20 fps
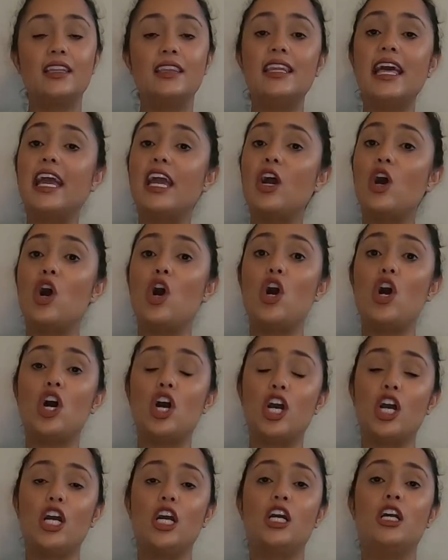they
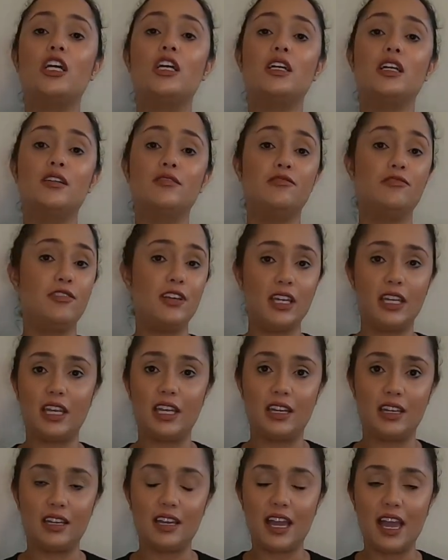are
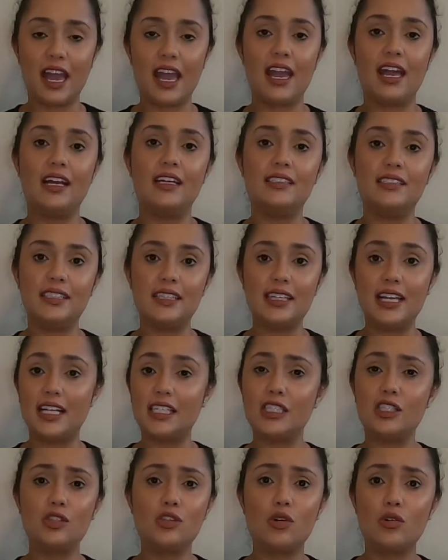feeding, and
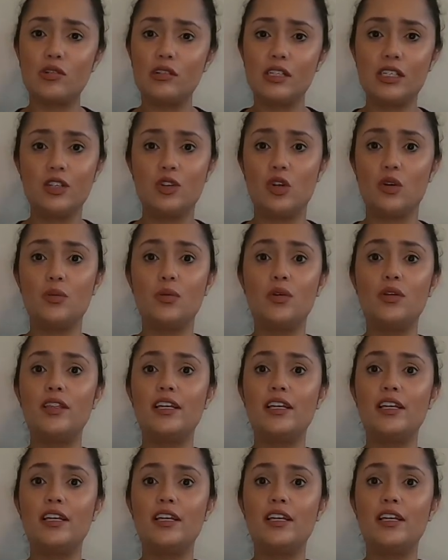that's totally normal.